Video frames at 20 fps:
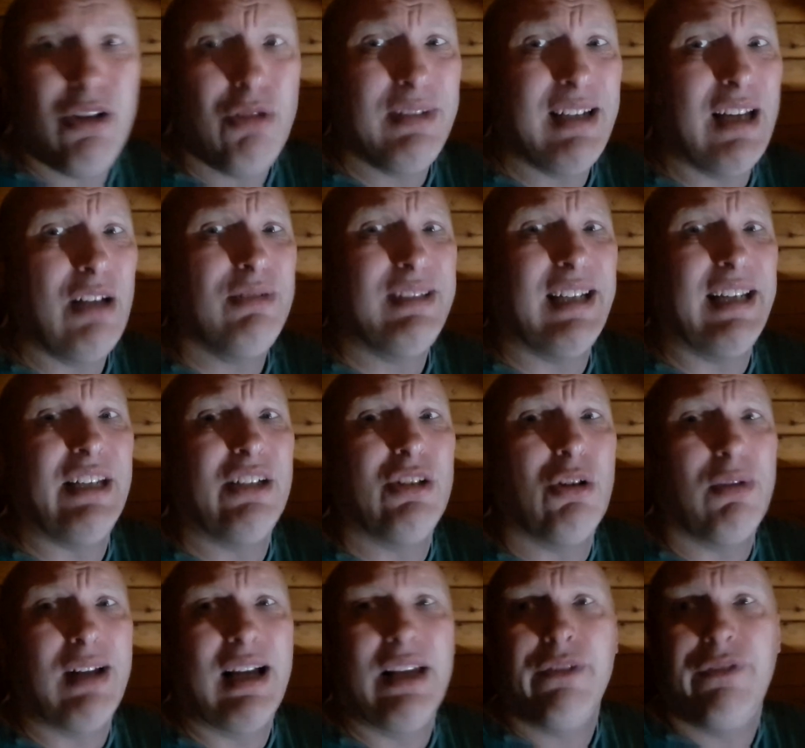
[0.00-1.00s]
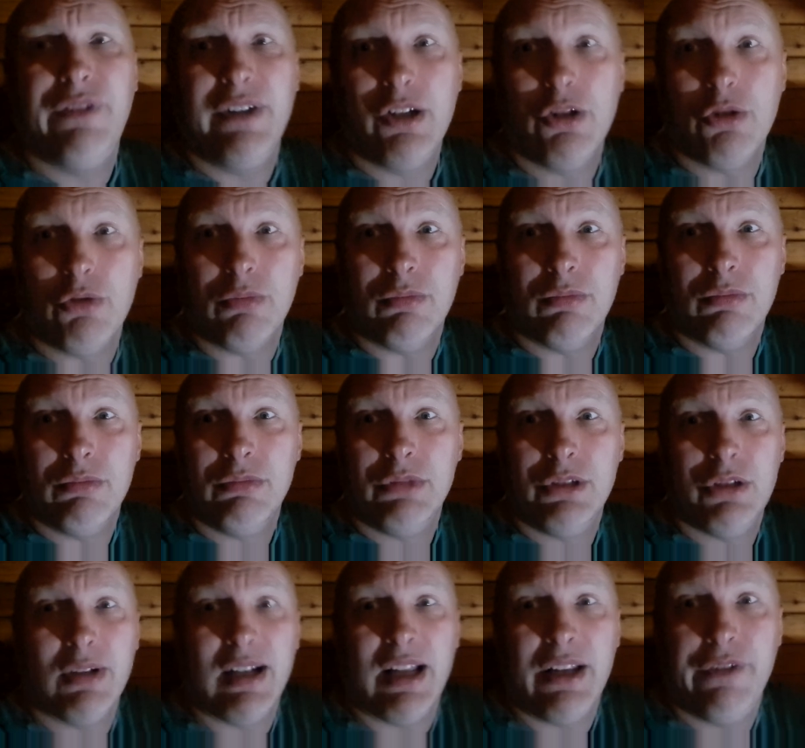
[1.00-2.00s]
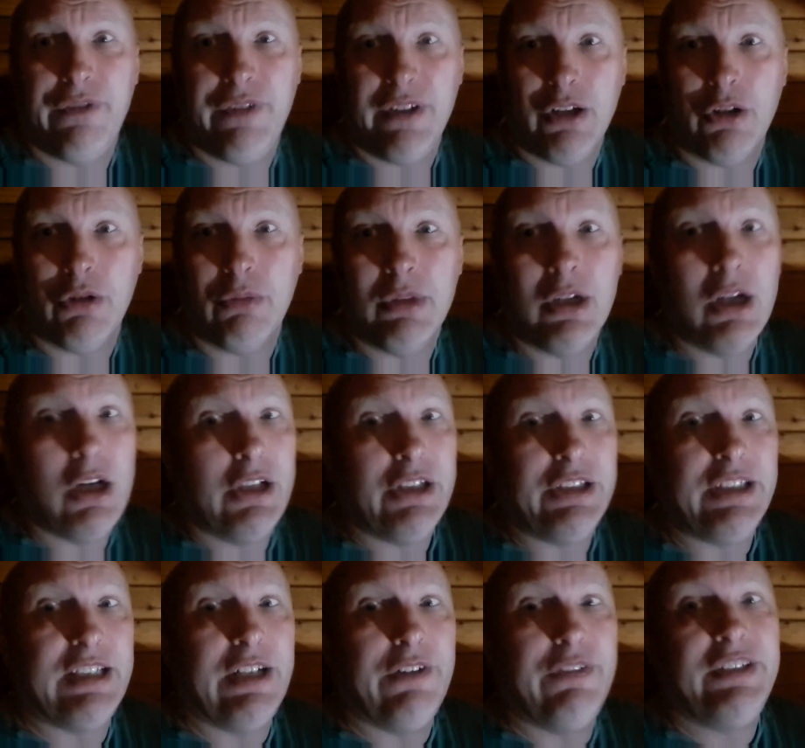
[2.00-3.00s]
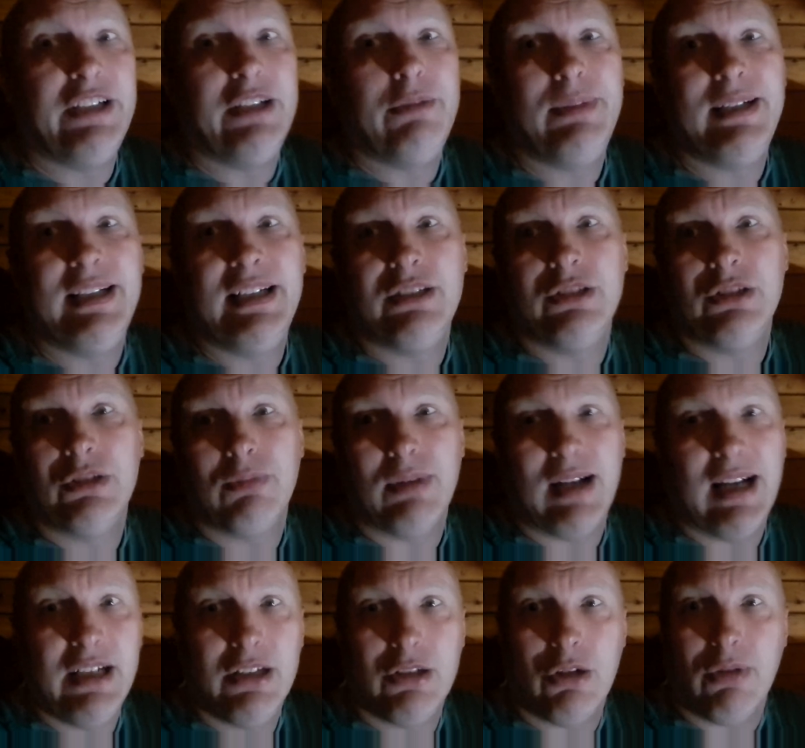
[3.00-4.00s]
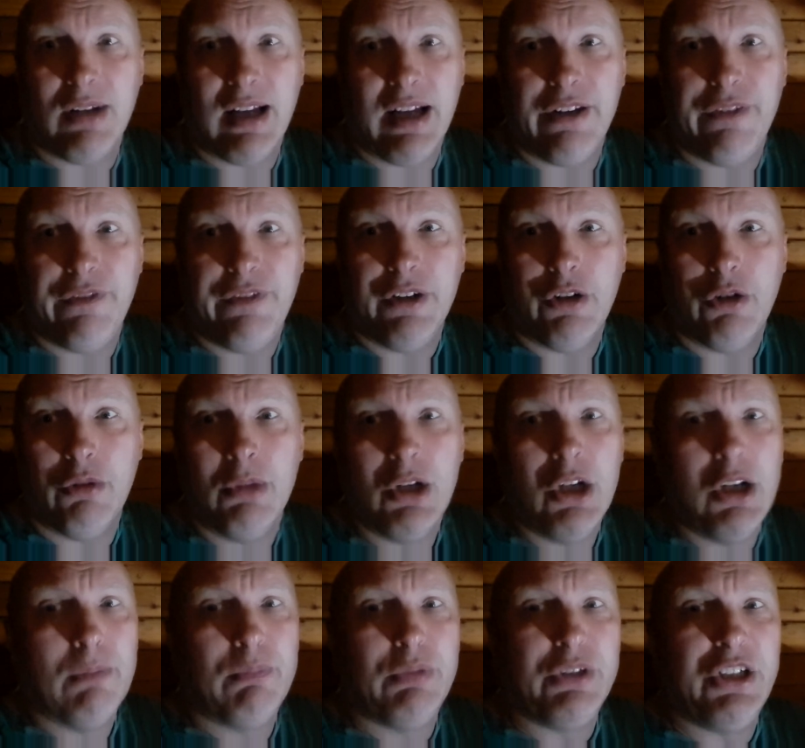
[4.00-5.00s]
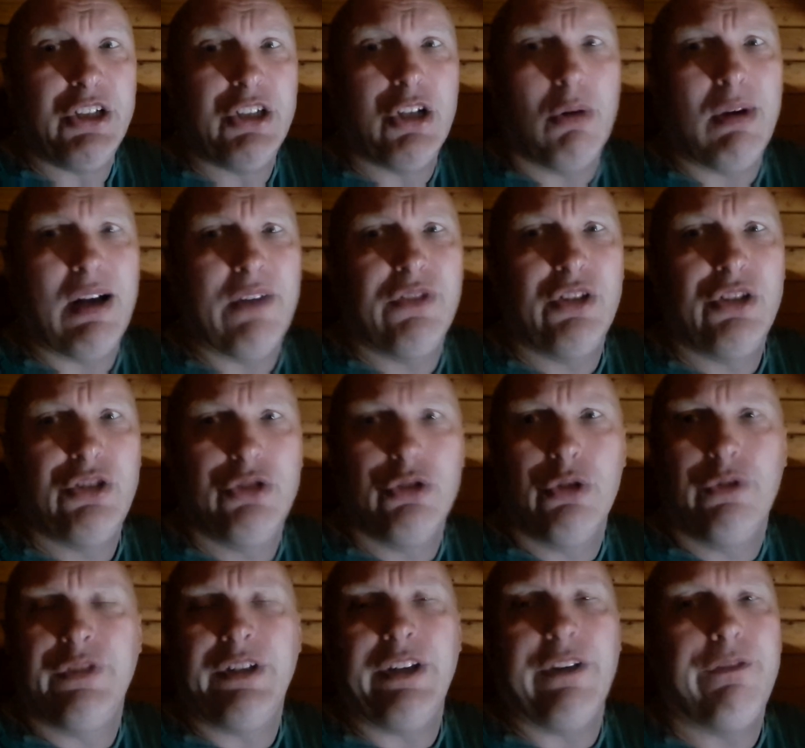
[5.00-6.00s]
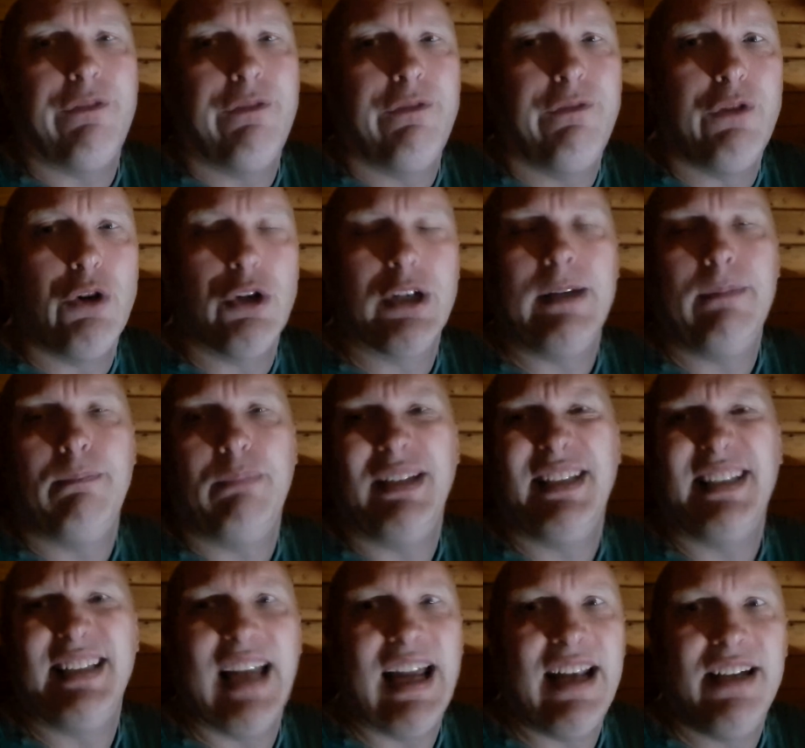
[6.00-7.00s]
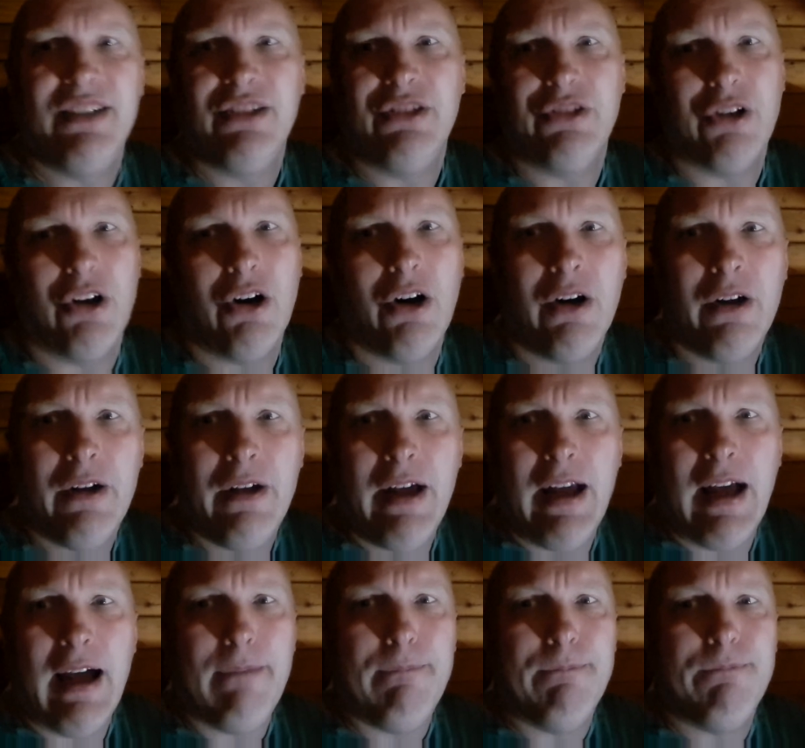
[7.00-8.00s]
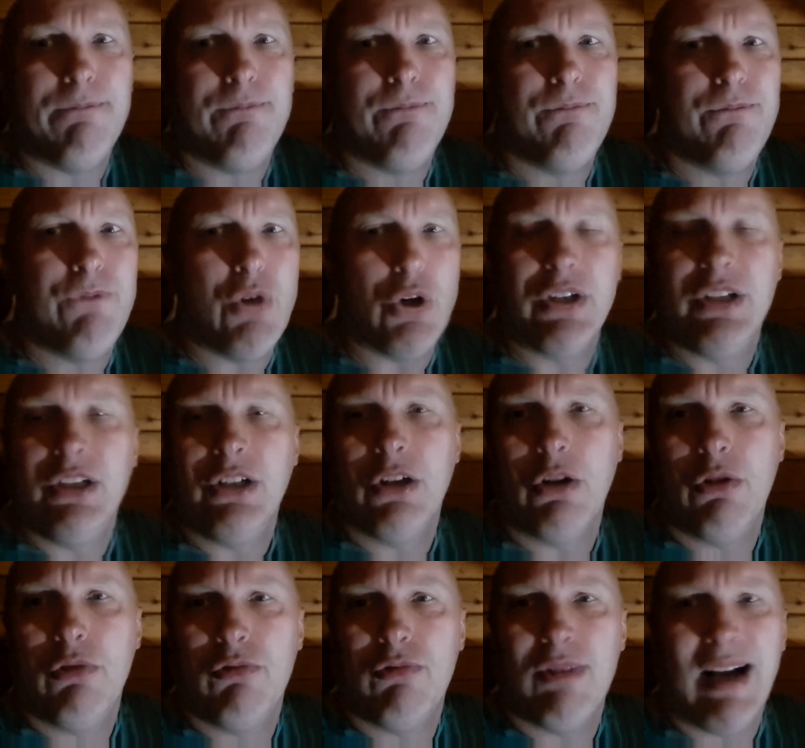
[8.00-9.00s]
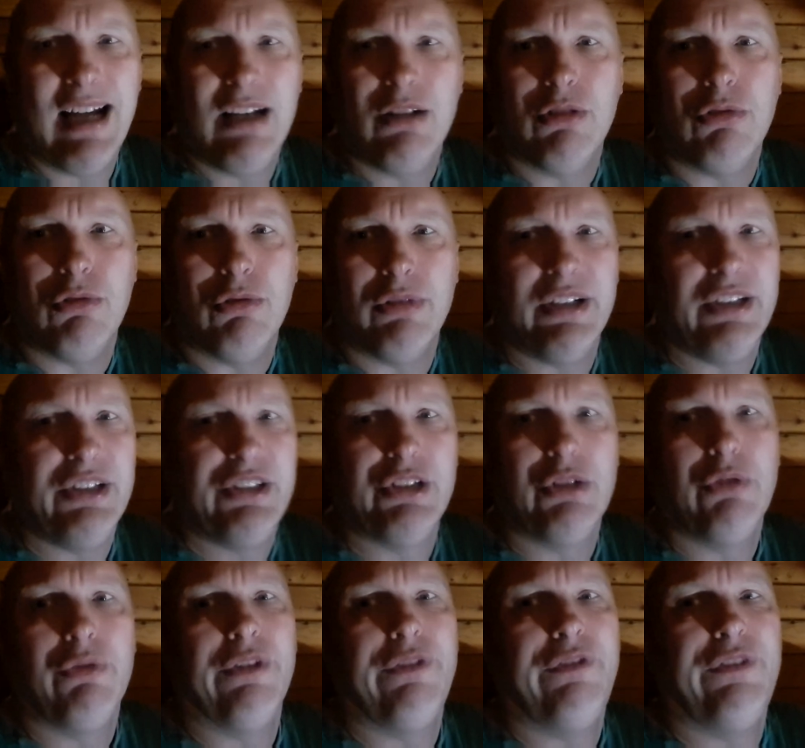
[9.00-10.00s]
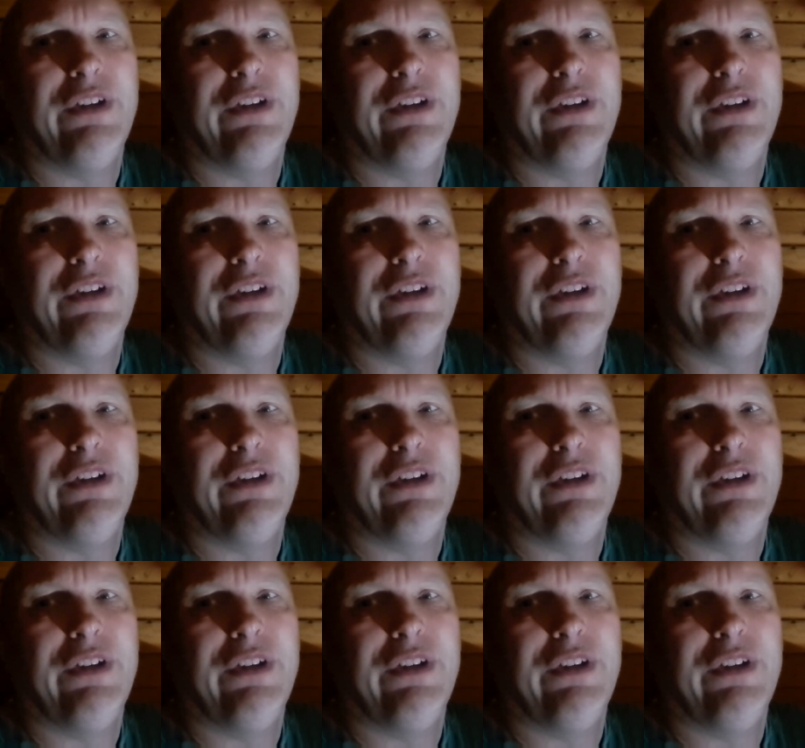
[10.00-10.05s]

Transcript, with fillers: Okay, okay, you don't like the film. You don't like the film. You're doing your reasons why you don't like the film. But you don't have to suffer your fucking pretender and fucking go riled and insult the